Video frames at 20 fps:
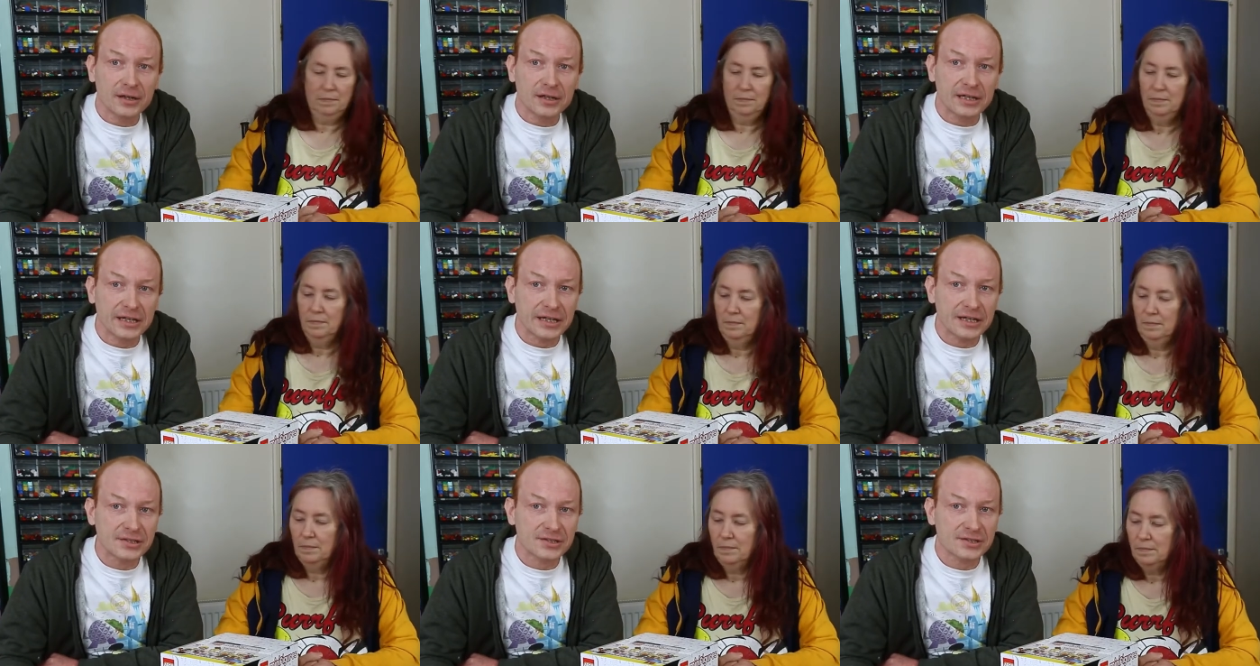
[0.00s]
Speaker 1: a
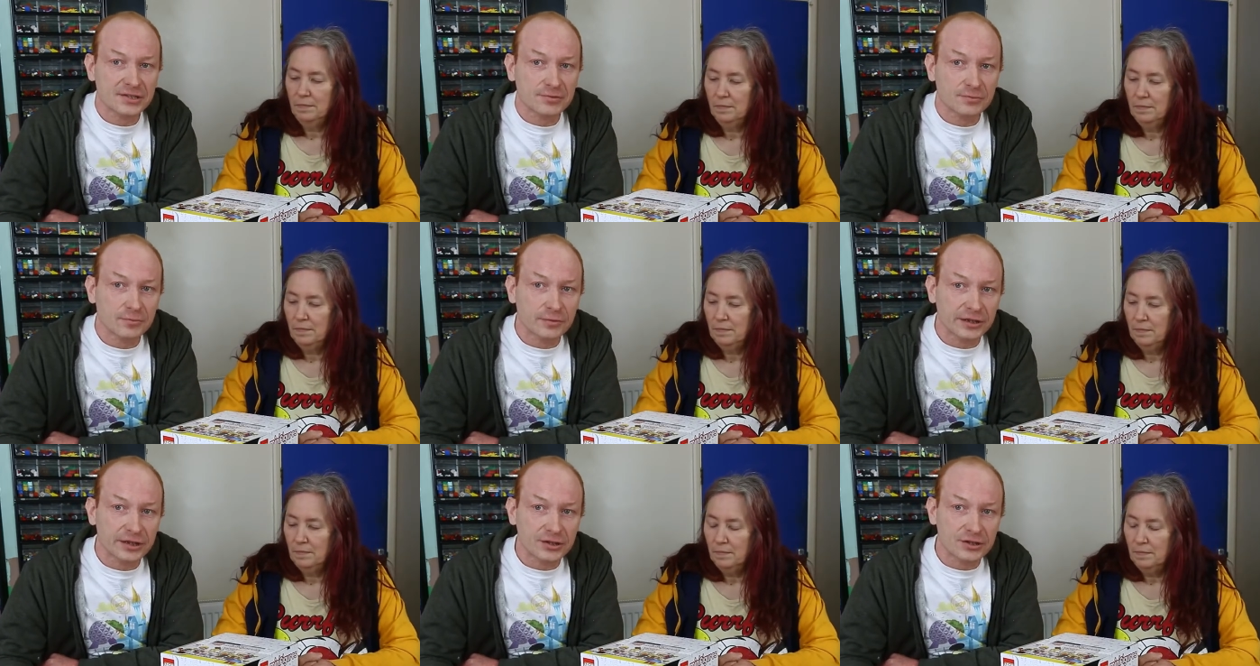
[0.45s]
list
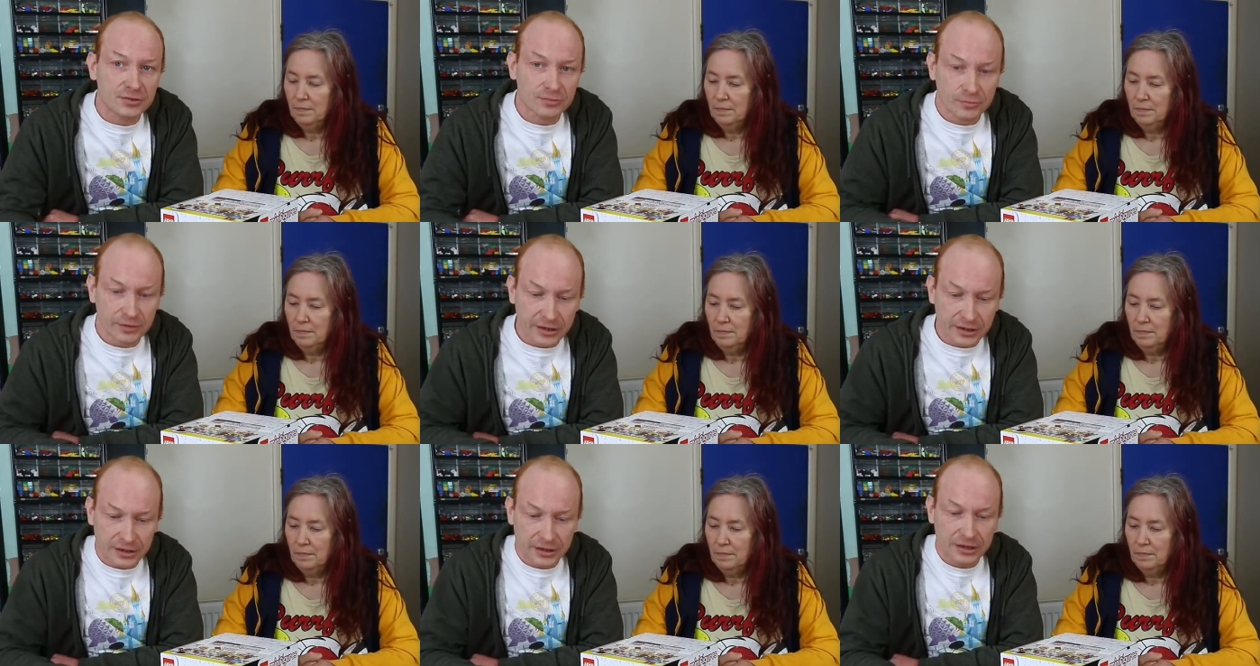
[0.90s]
which
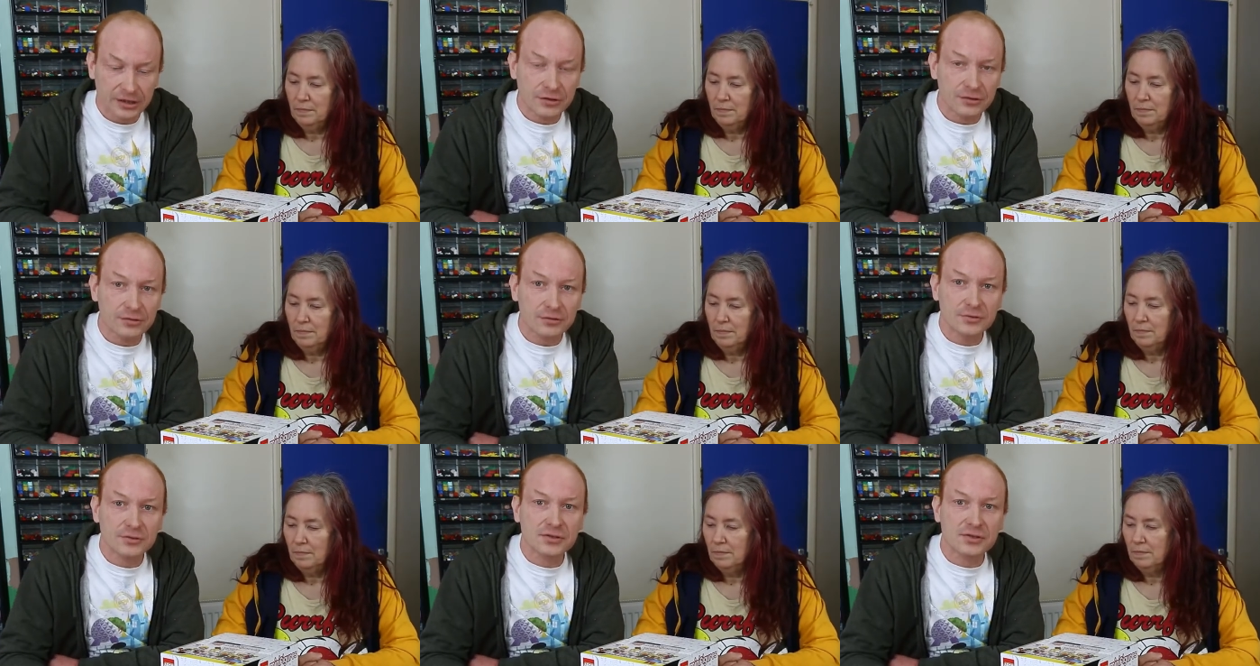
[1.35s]
we're going to
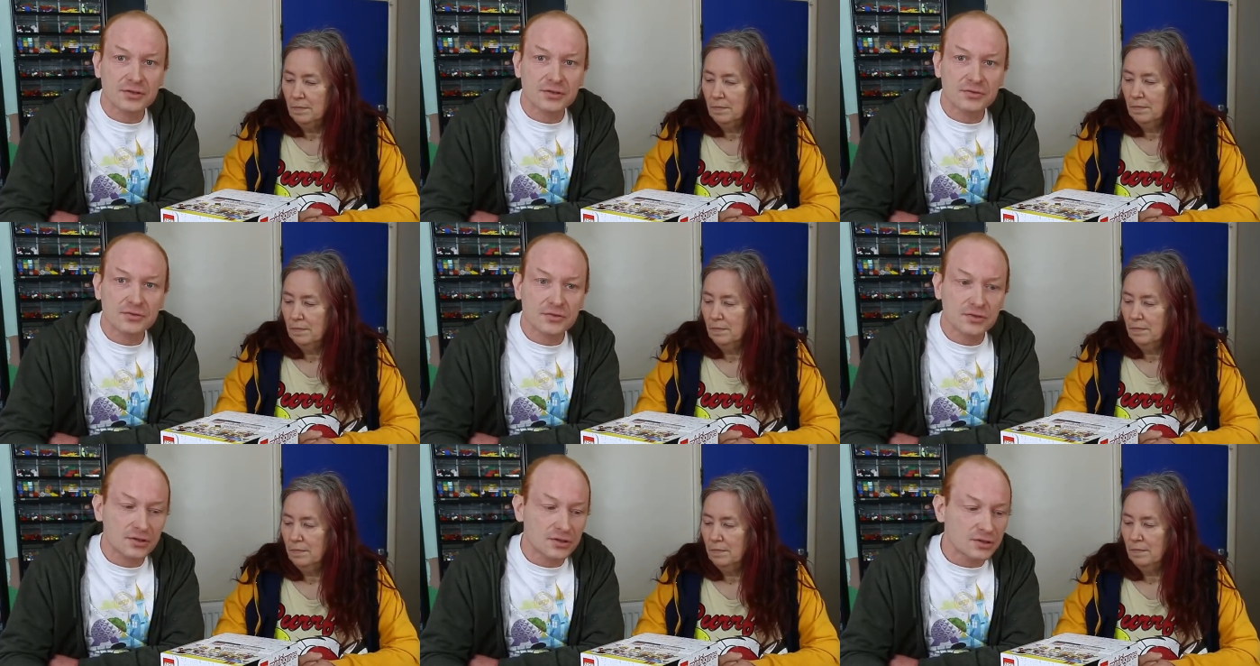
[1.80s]
use
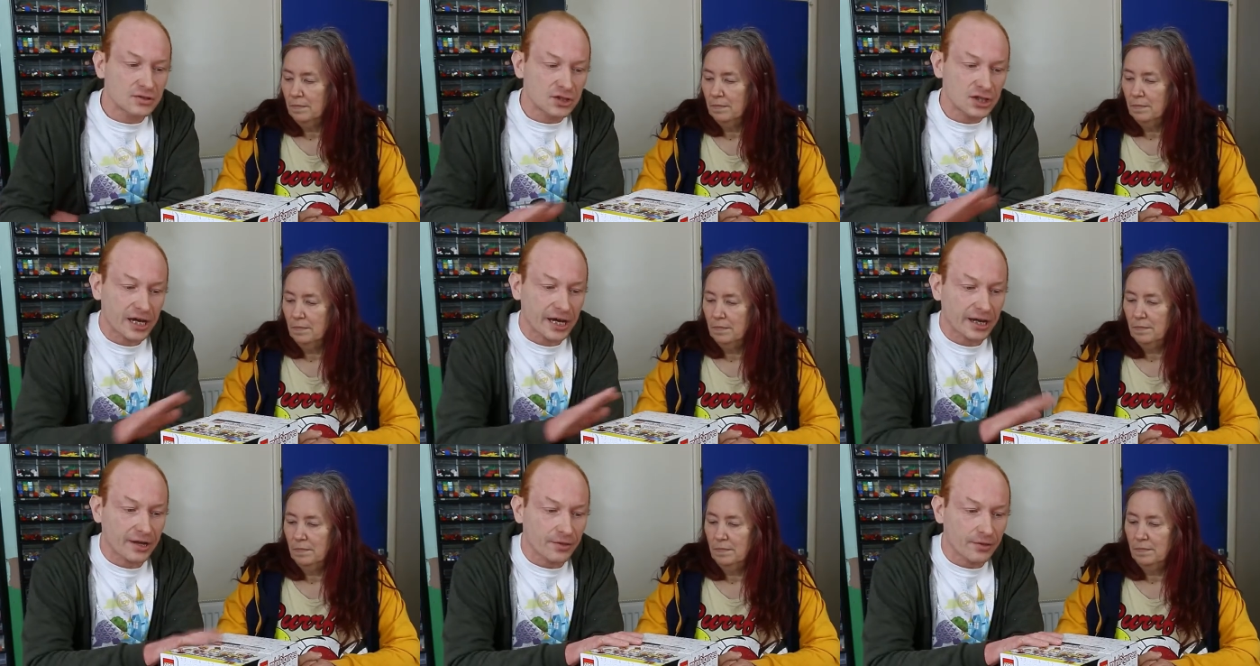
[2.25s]
to
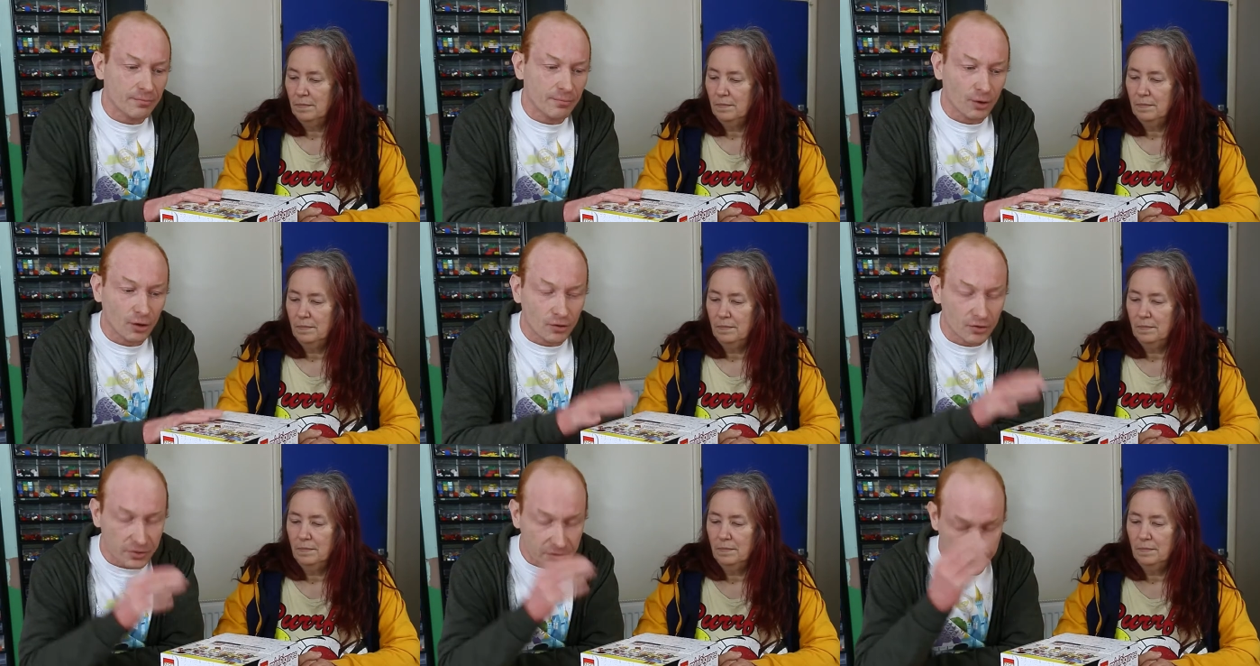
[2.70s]
check the
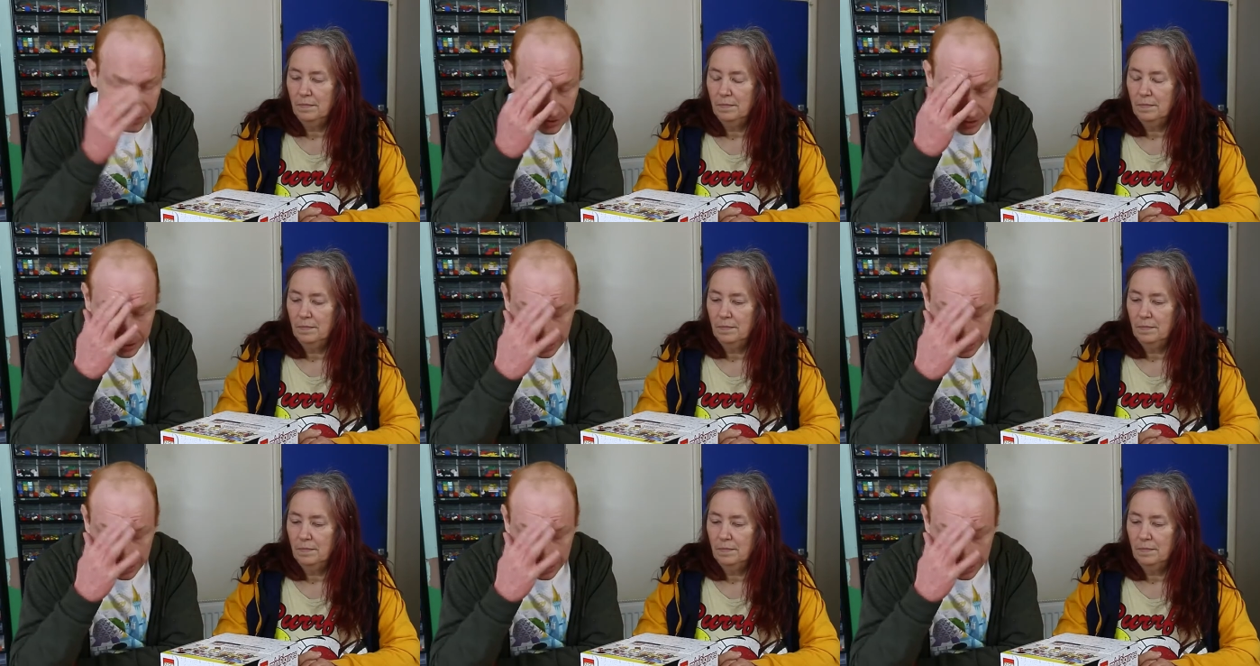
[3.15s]
box.